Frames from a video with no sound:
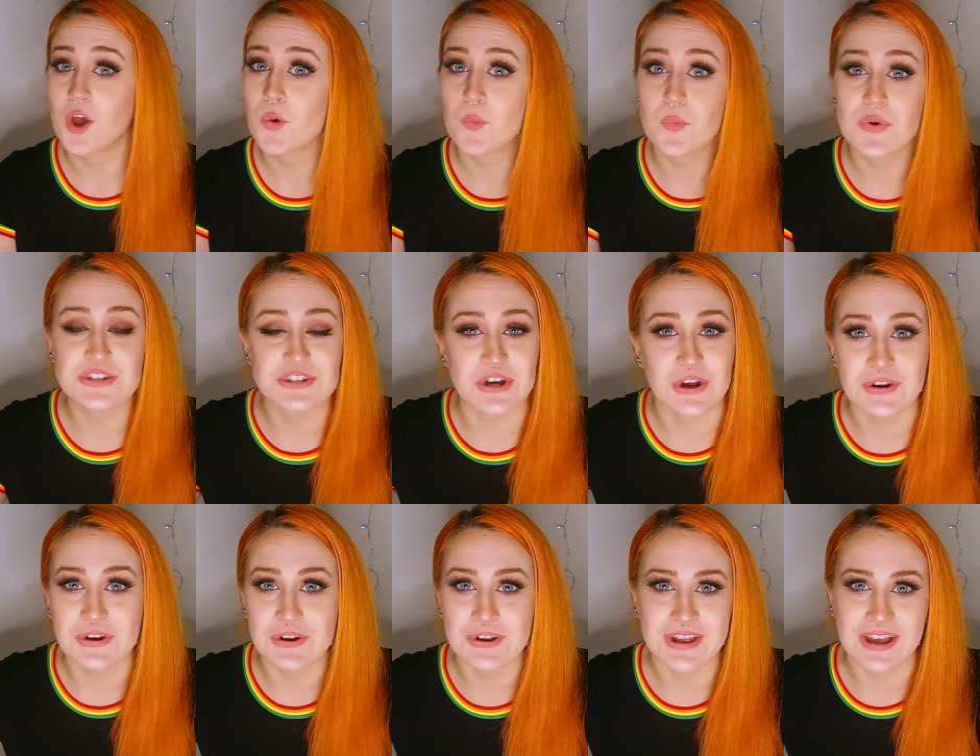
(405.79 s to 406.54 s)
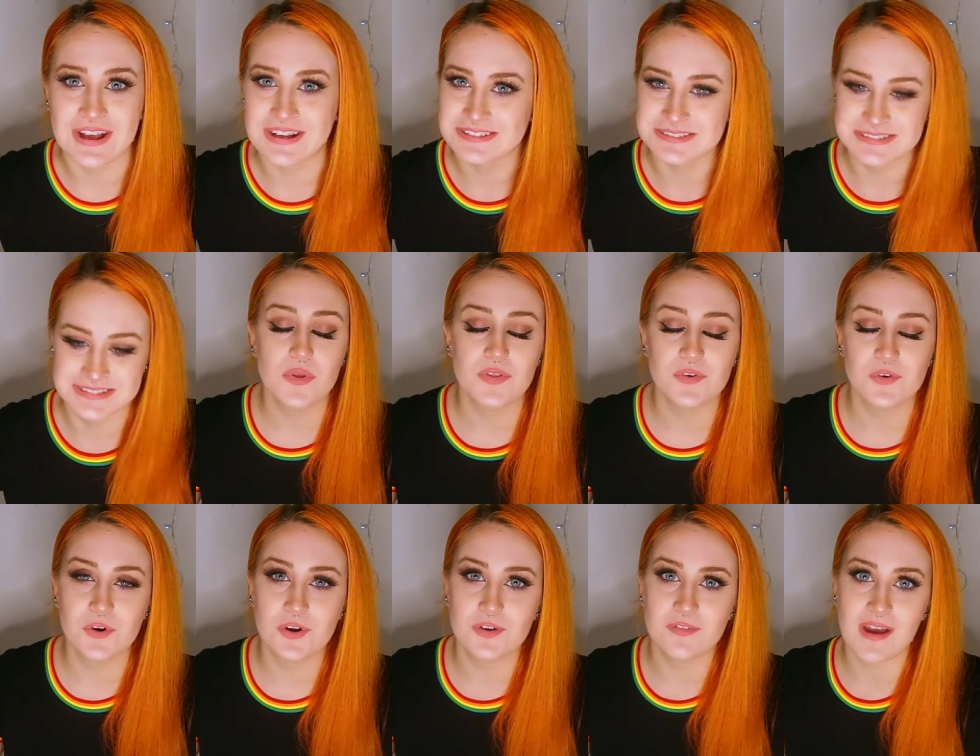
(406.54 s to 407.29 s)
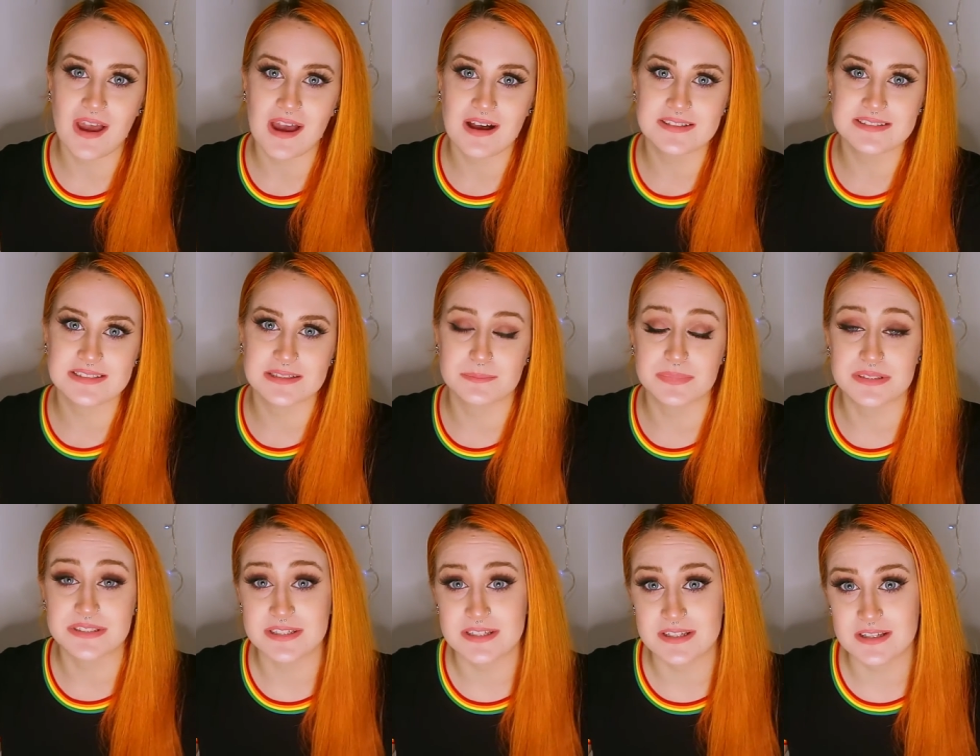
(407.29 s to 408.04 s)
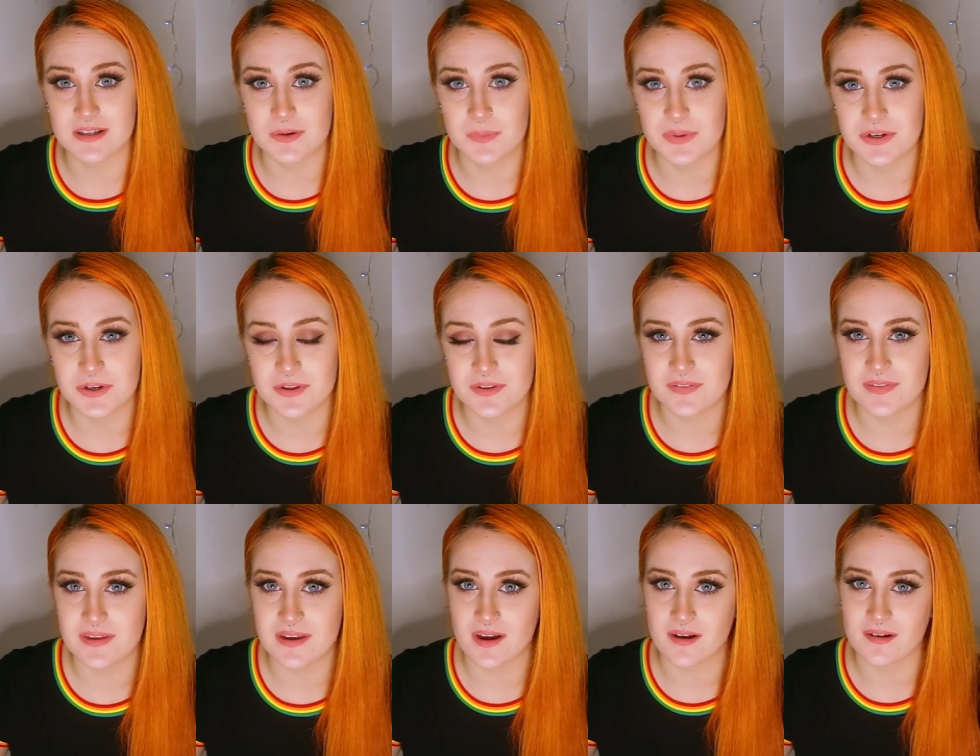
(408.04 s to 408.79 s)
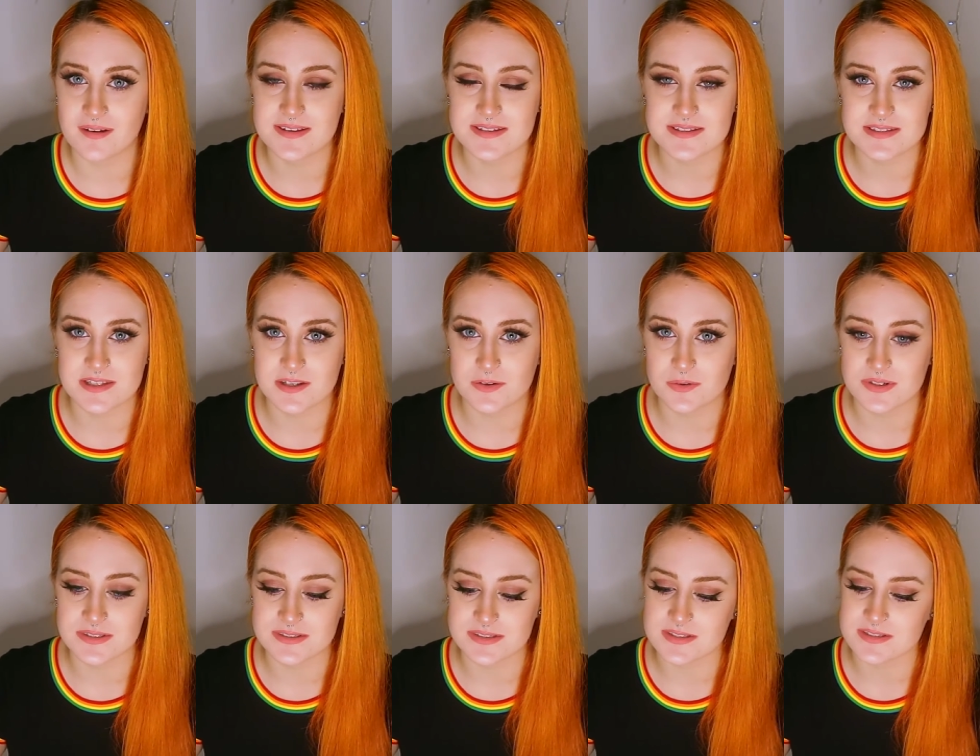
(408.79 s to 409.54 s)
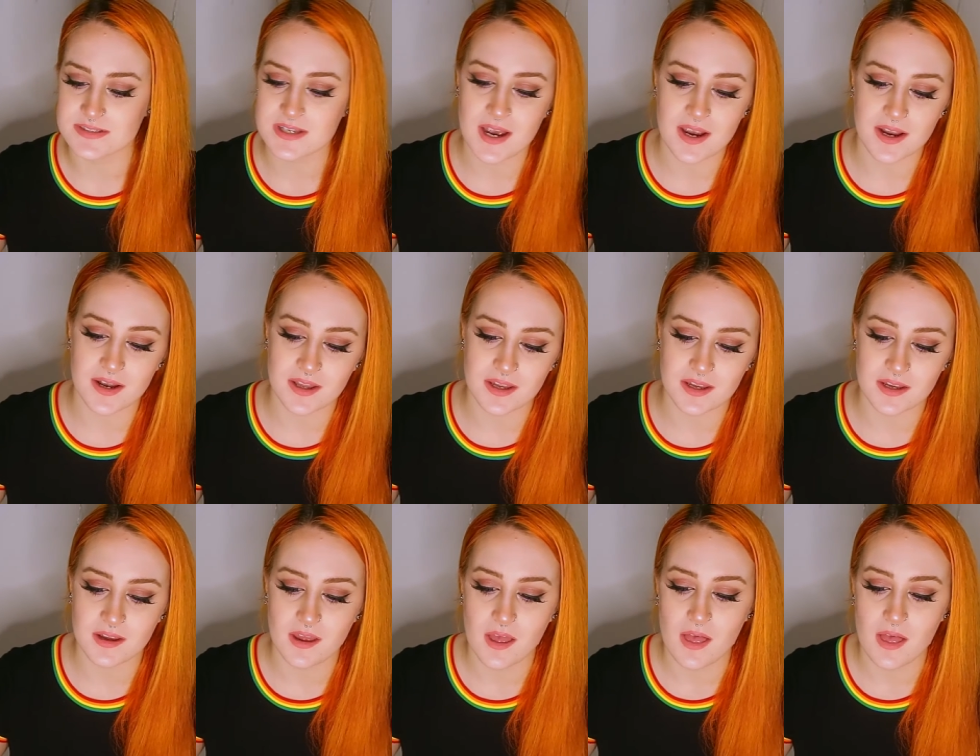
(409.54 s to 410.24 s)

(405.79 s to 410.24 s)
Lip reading: We don't know yet. With Court of Owls in particular, we know that they are a secret society